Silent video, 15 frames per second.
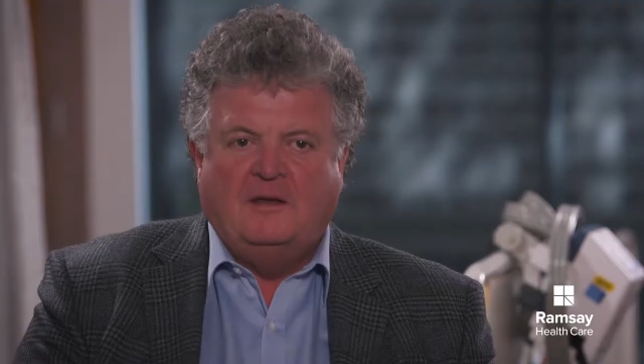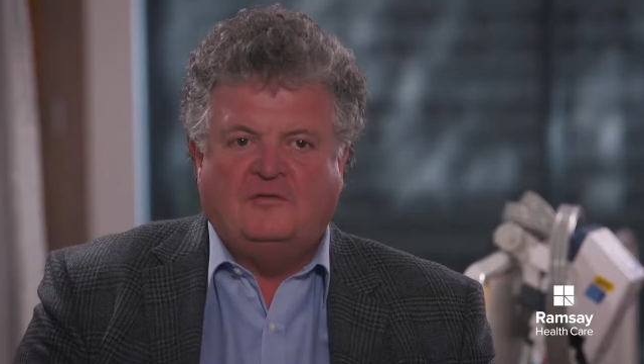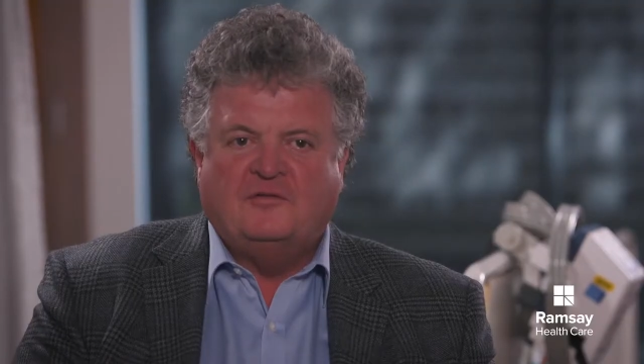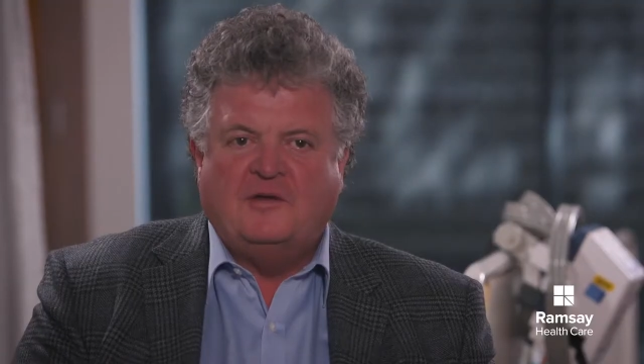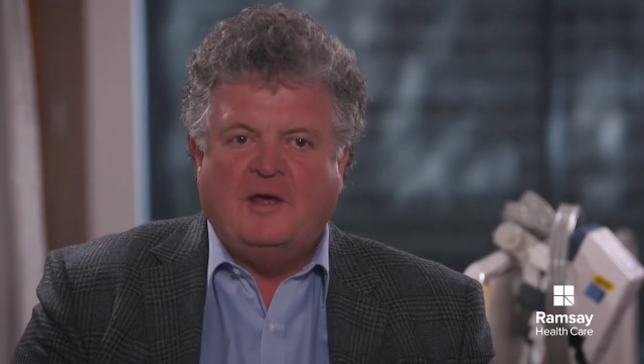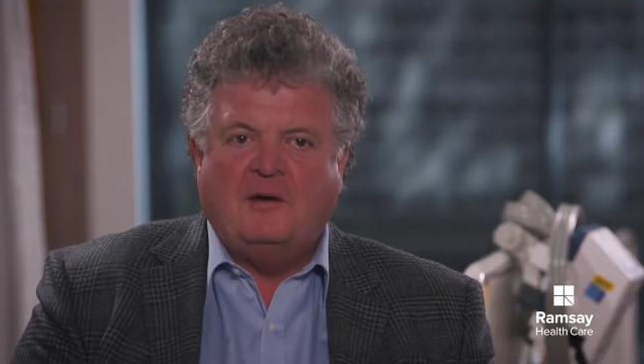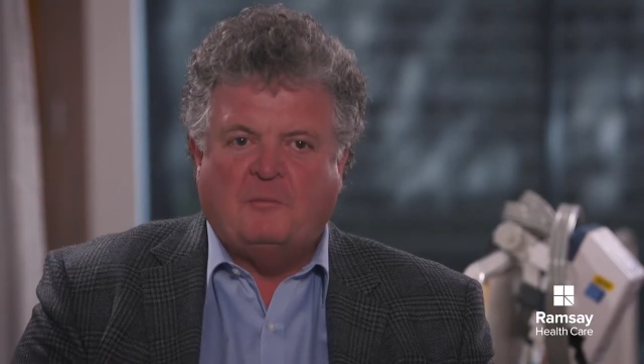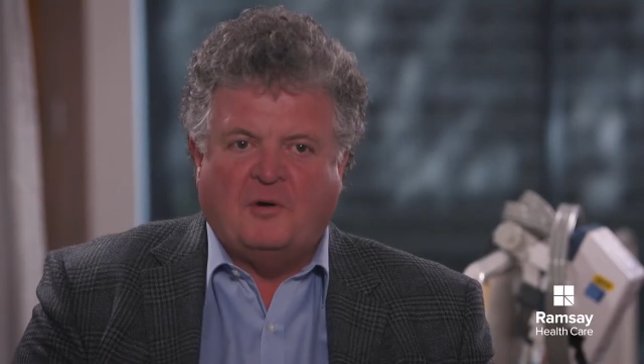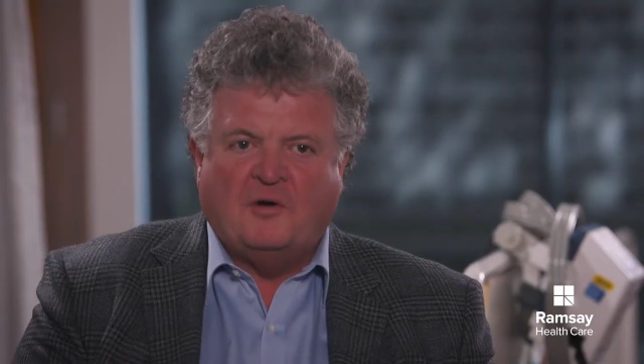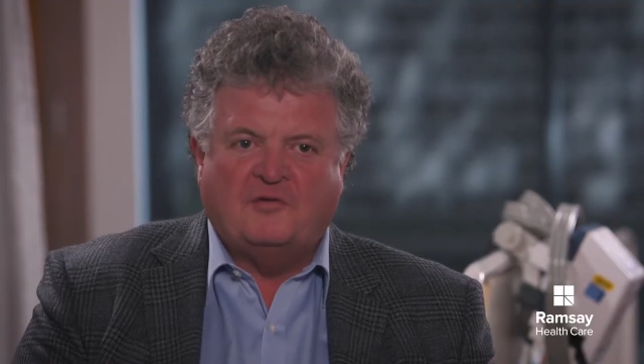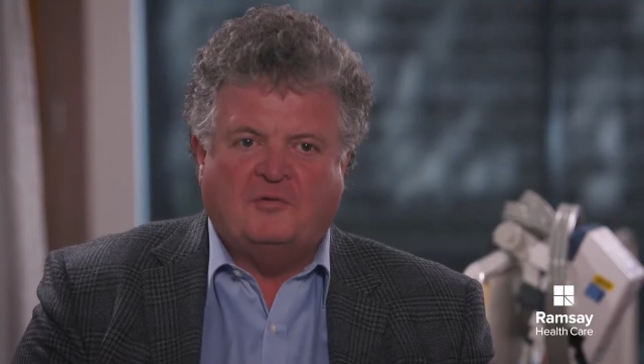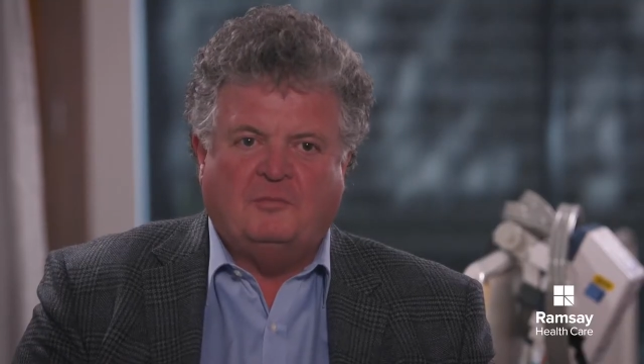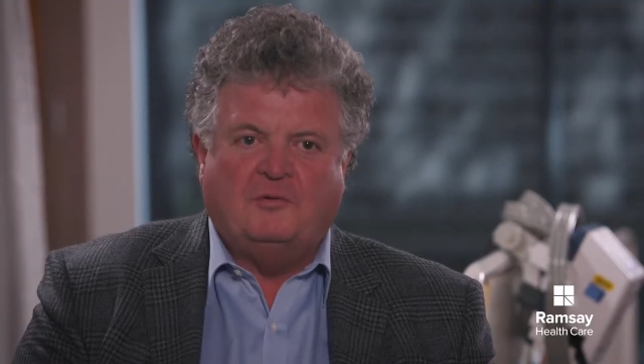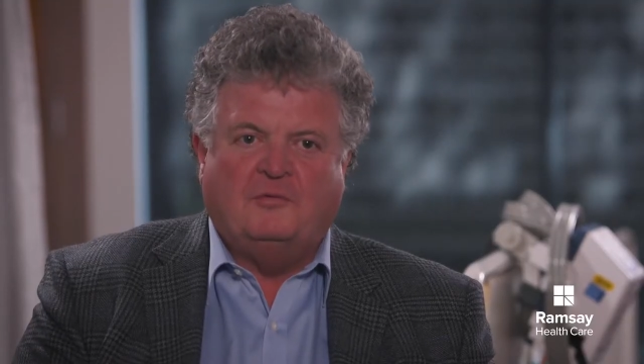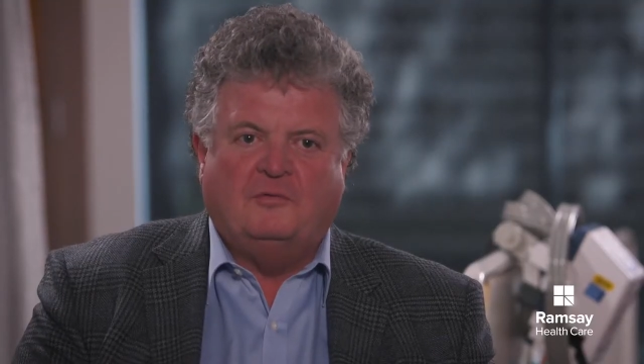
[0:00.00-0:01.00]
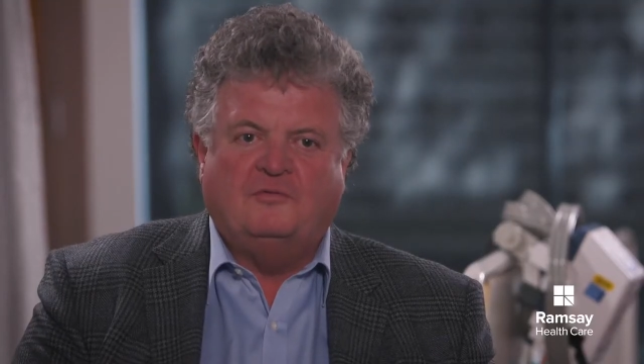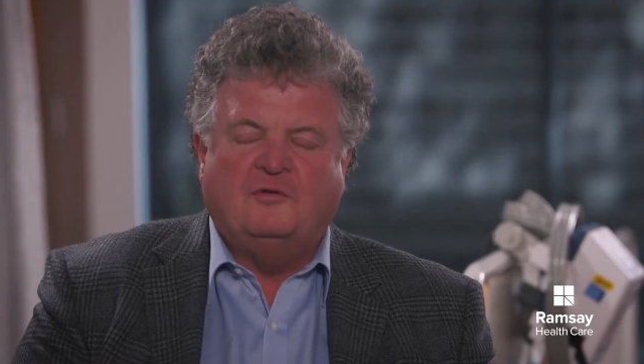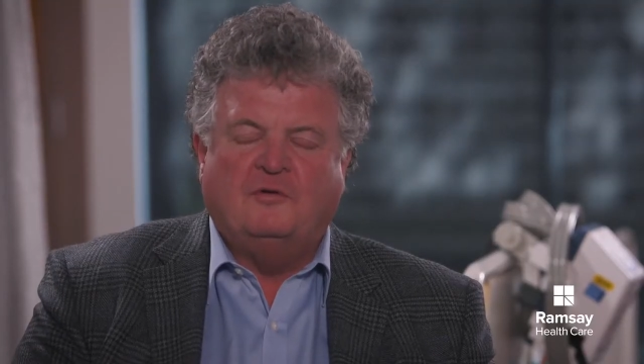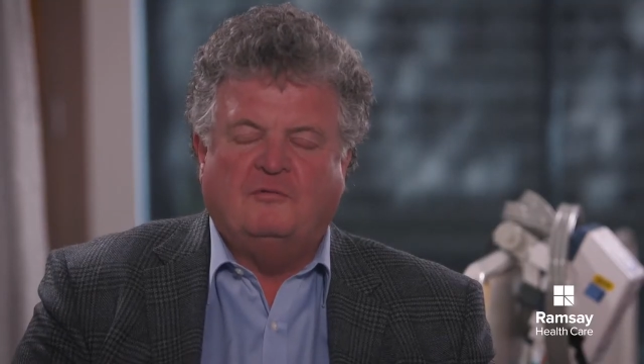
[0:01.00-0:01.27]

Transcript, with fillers: It's now possible to